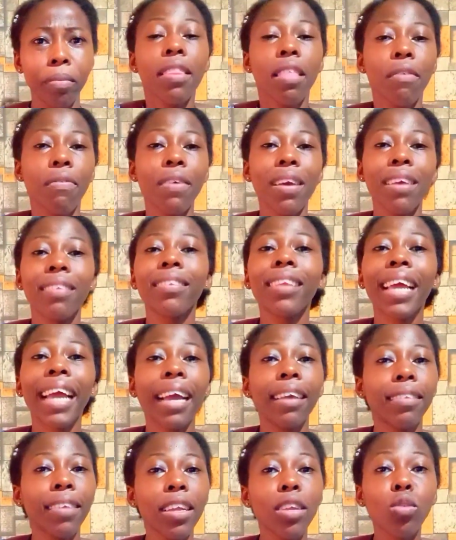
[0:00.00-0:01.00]
The first, like
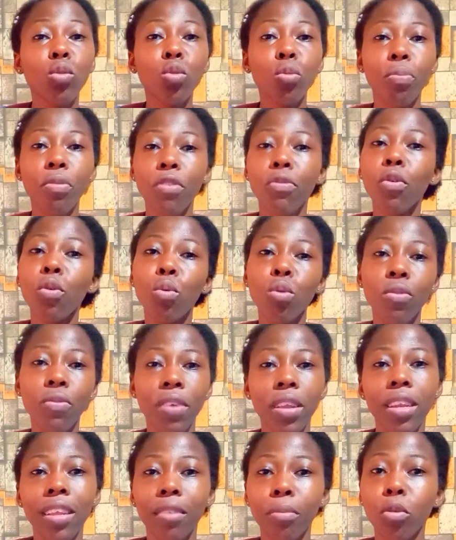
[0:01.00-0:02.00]
I said, is to pray for good
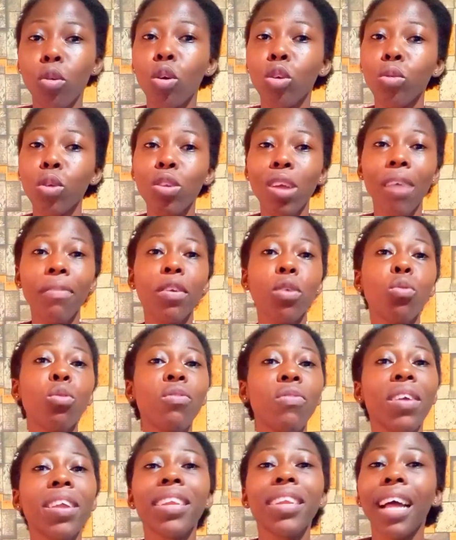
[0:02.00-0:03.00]
vendors, because when you have a
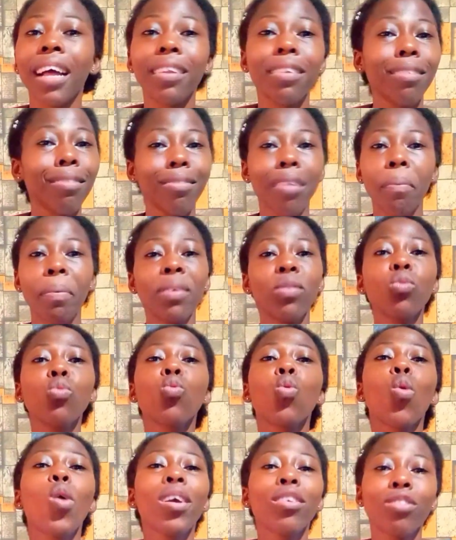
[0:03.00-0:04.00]
good vendor, the person
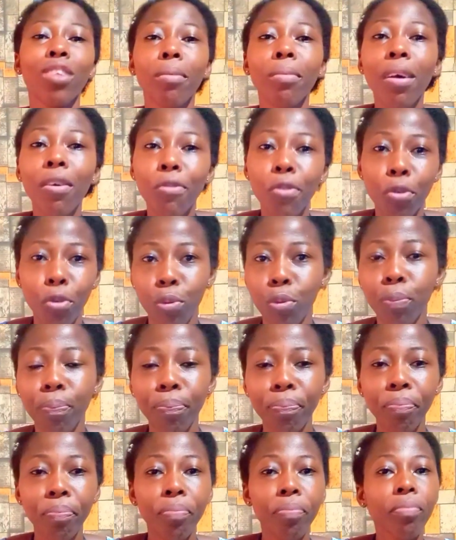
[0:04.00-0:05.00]
will go extra mile for you.
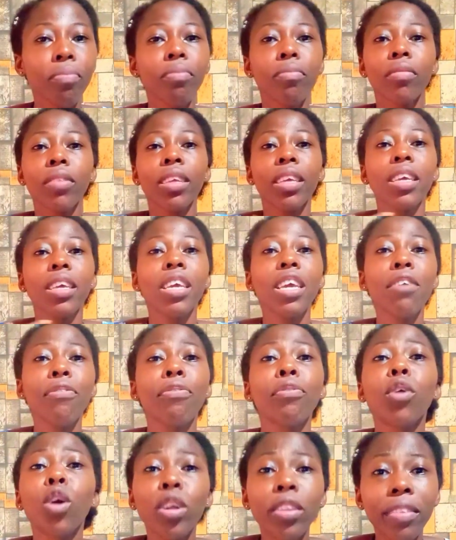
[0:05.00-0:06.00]

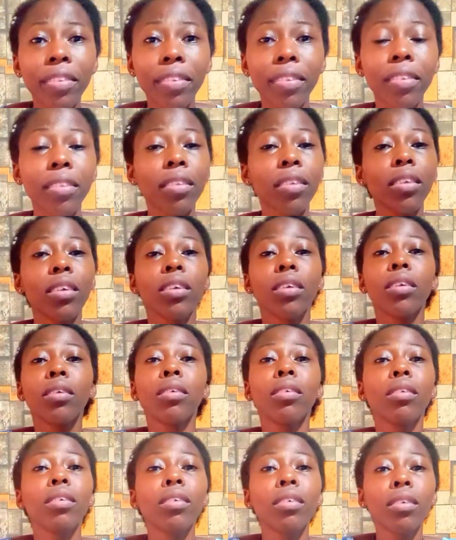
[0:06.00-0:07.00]
If not,
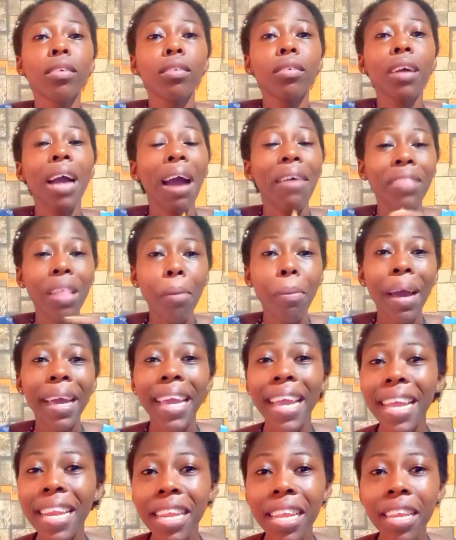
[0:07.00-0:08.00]
after
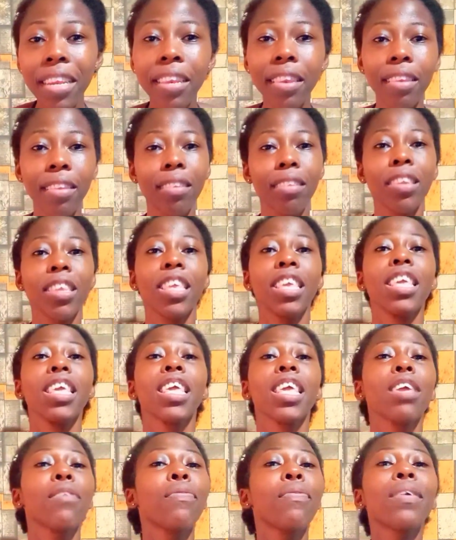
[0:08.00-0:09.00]
bargaining,
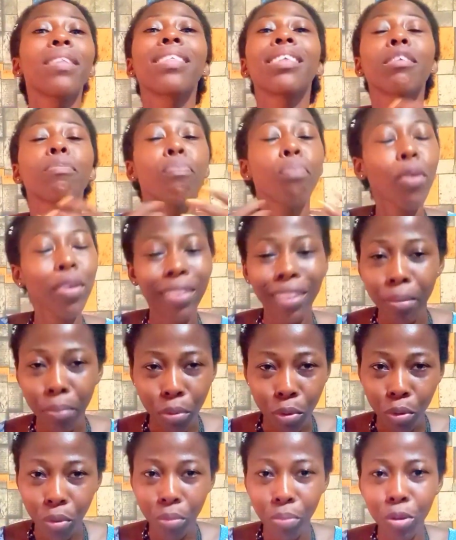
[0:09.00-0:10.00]
if it is
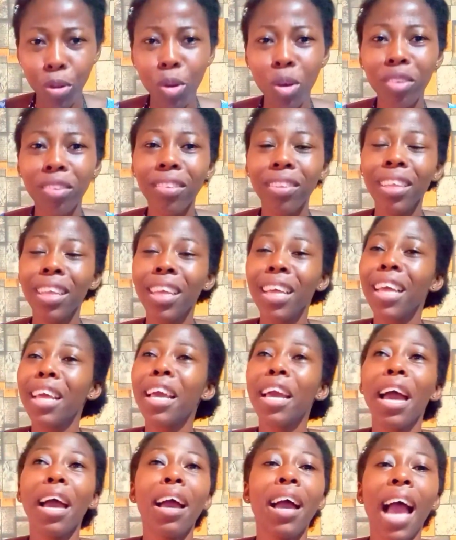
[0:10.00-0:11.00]
possible, because
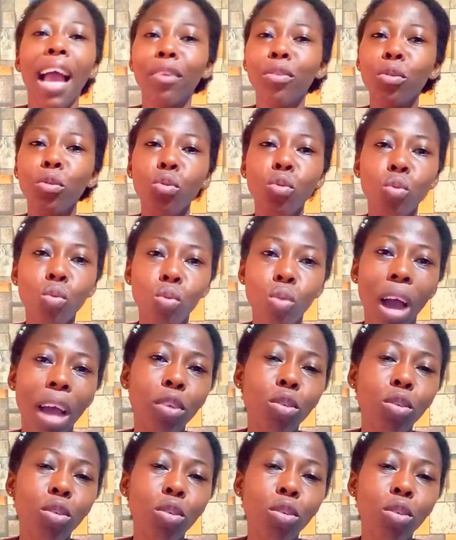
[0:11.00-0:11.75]
I don't know.